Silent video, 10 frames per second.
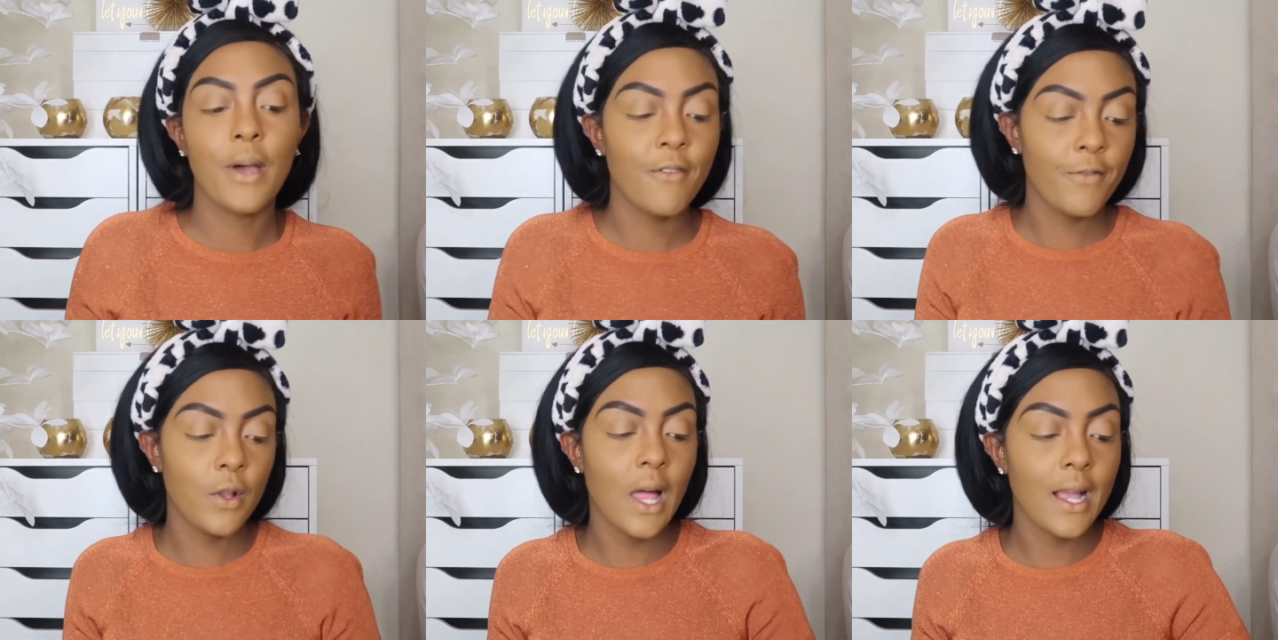I
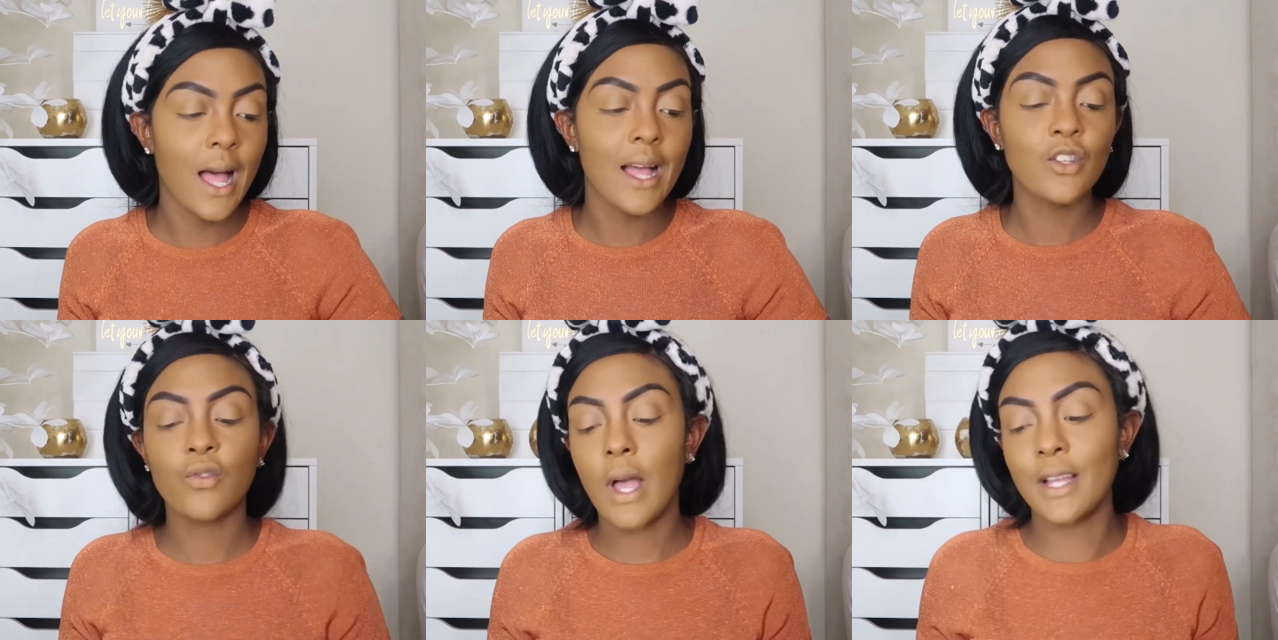feel like I
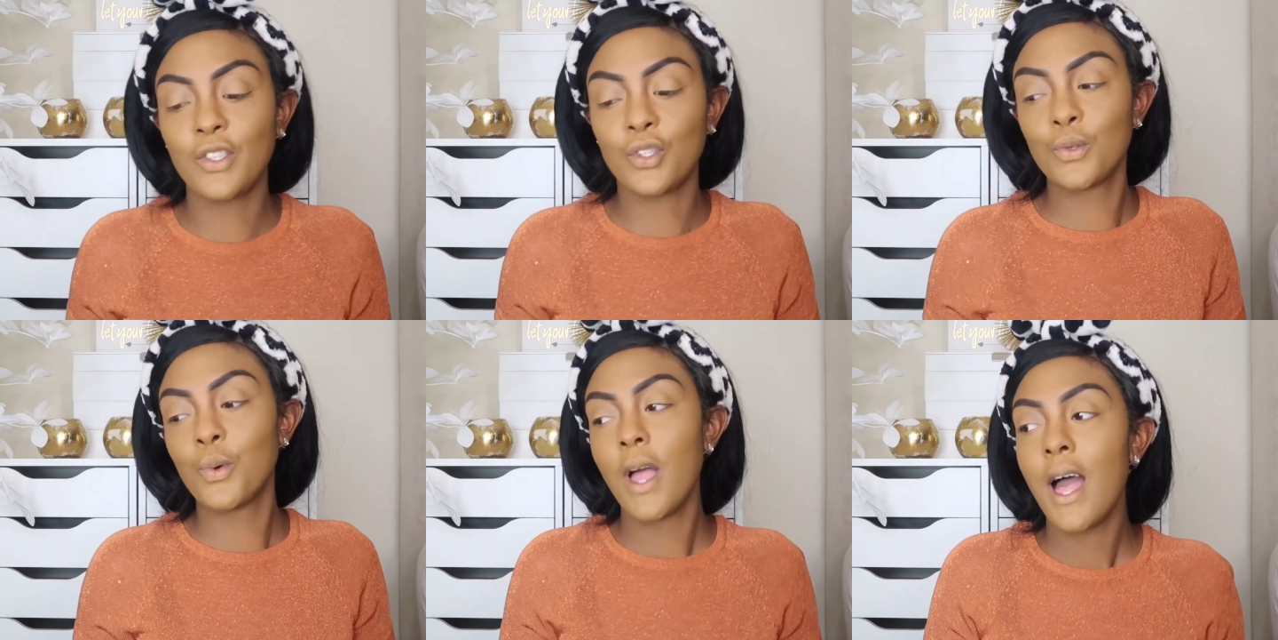try
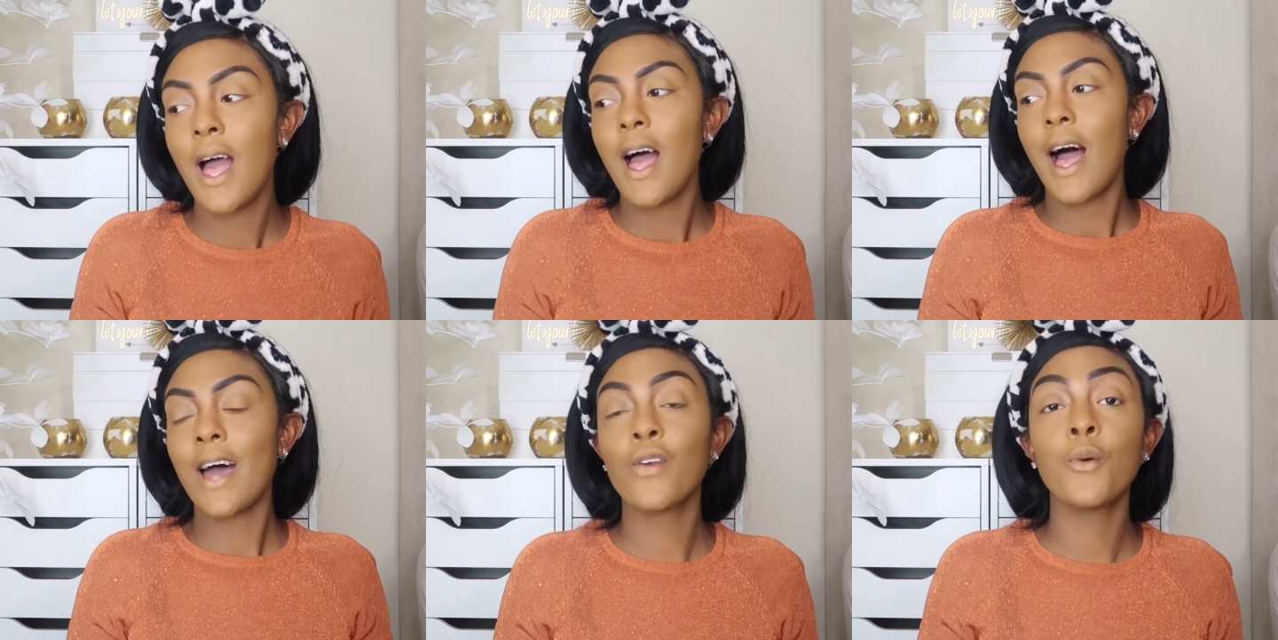to,
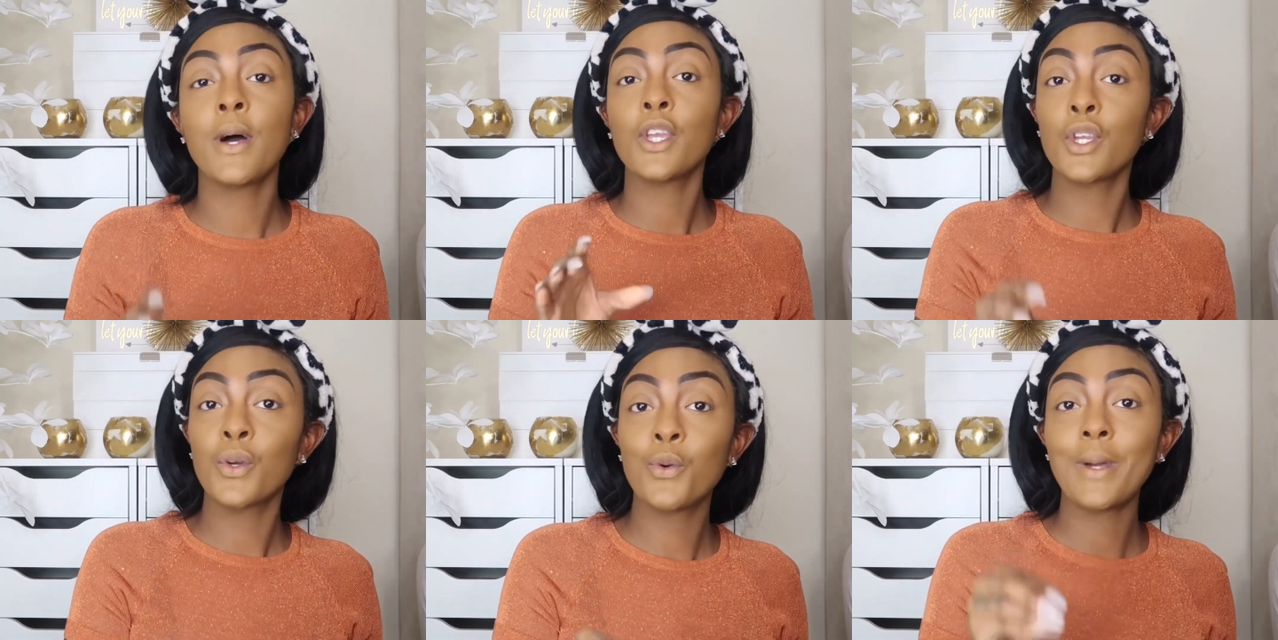I don't know about
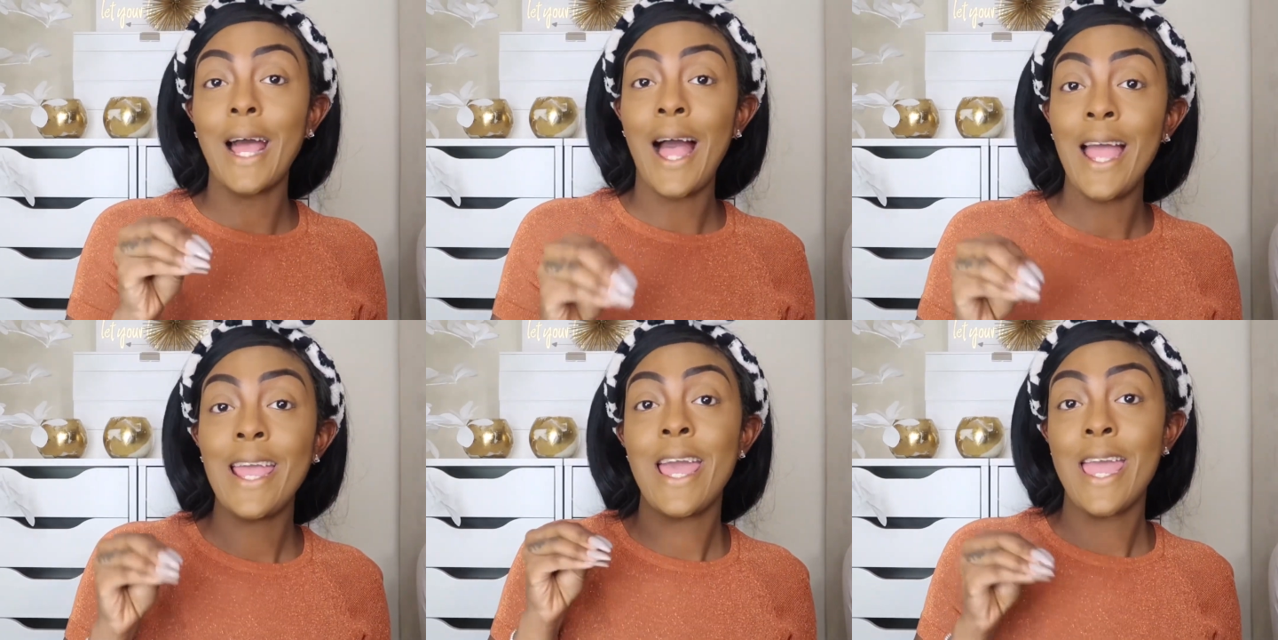you, but
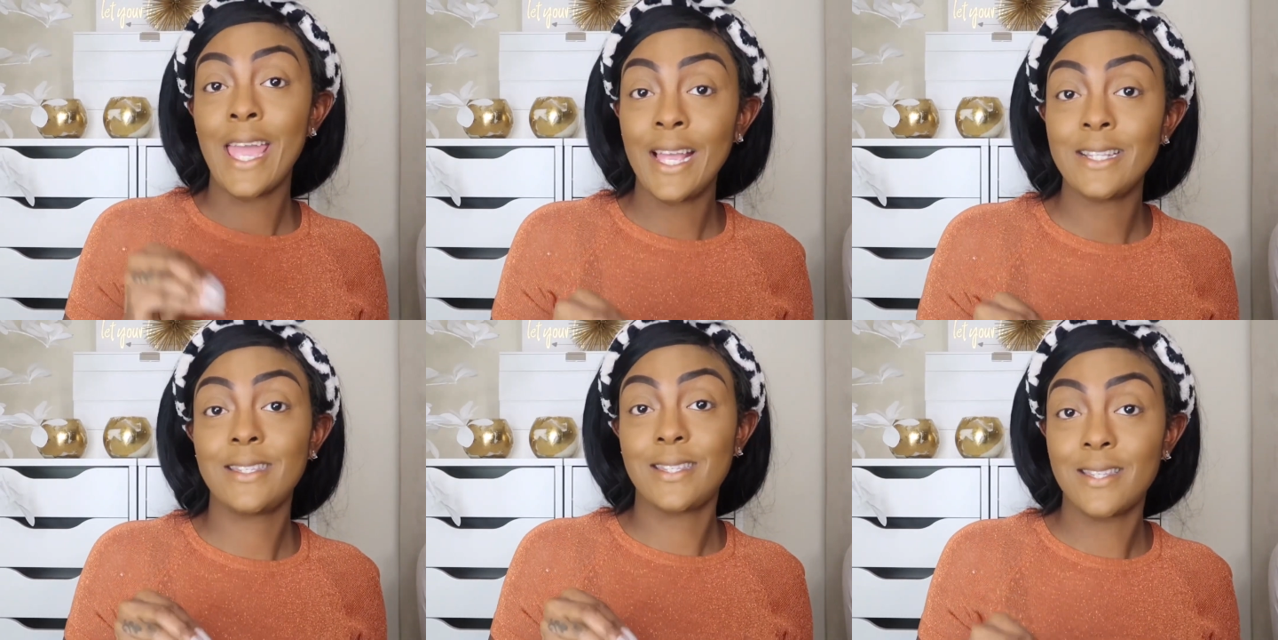I
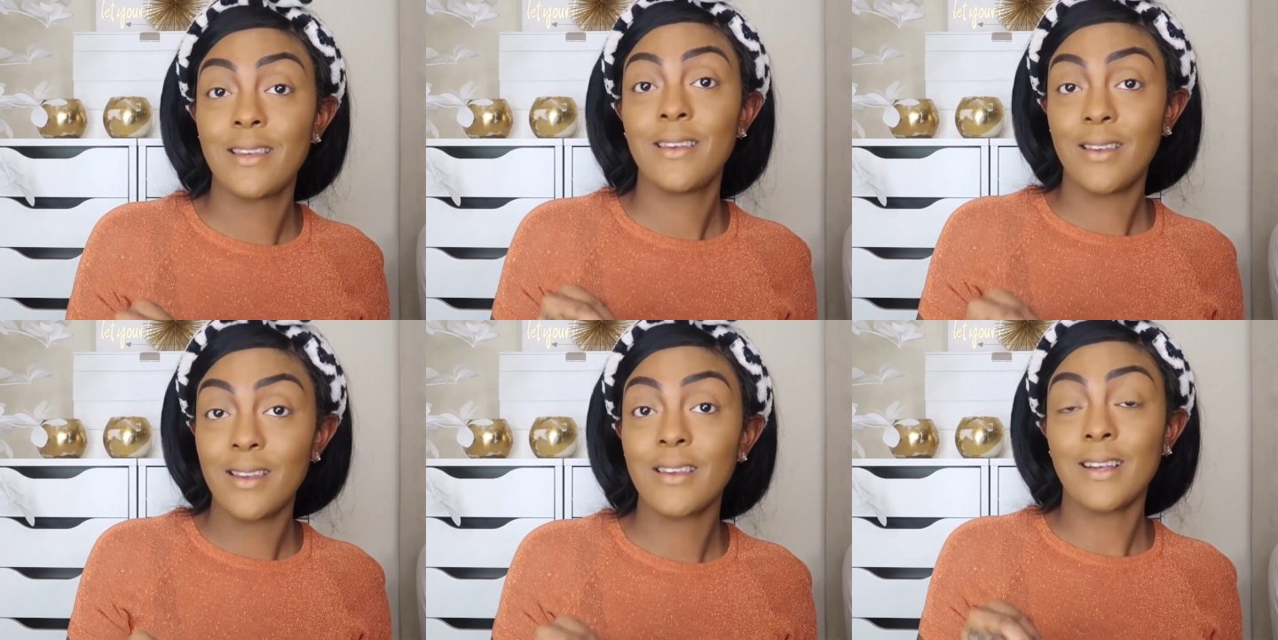hate
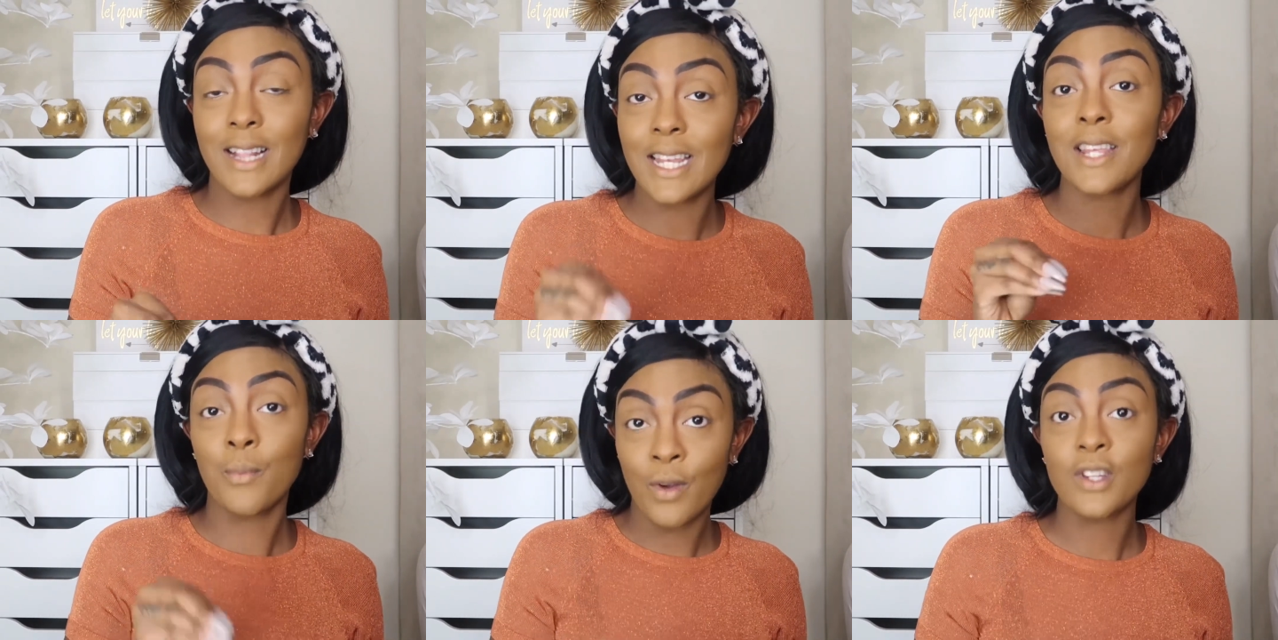
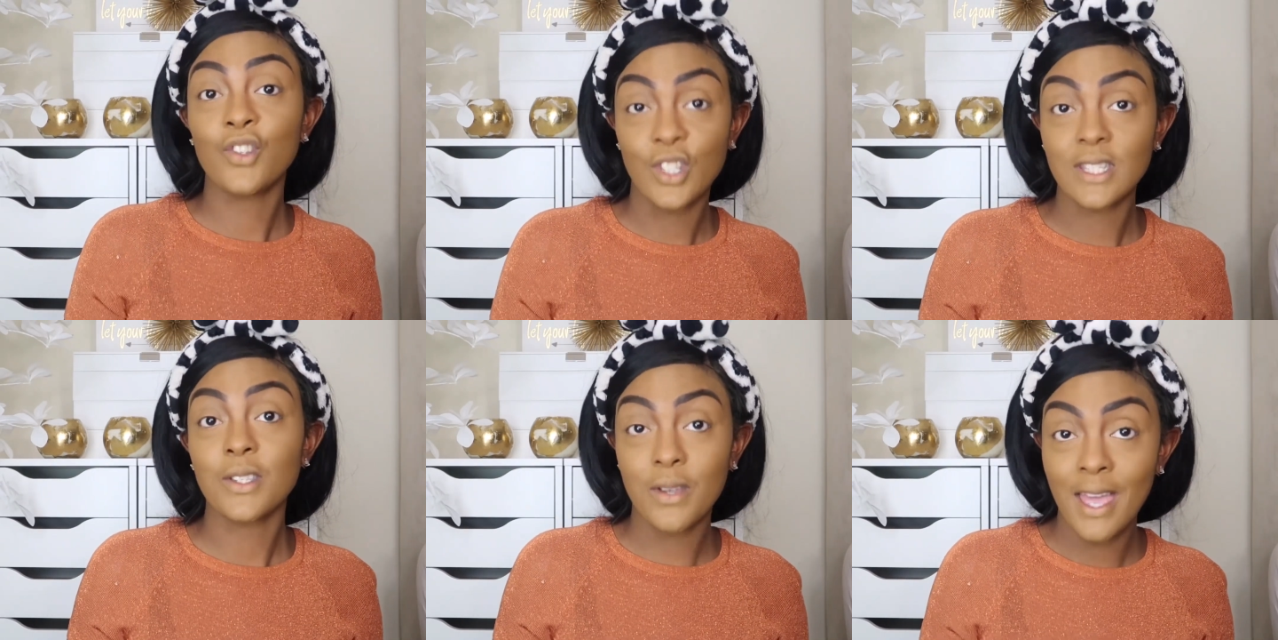cleaning
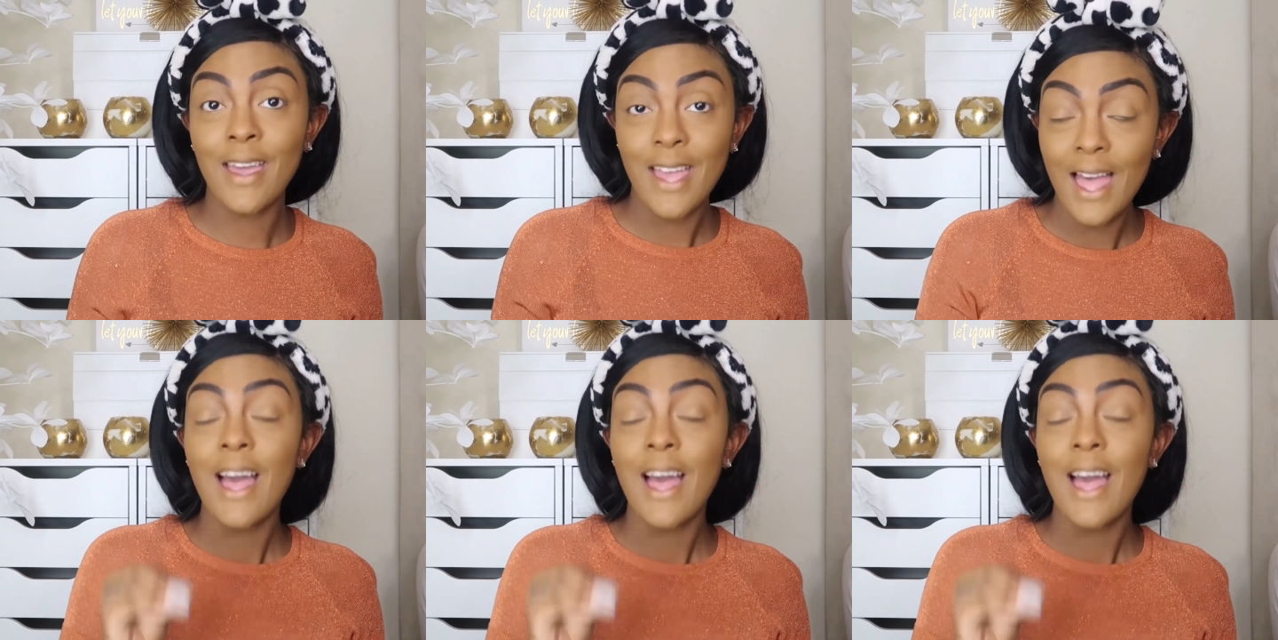brushes, okay?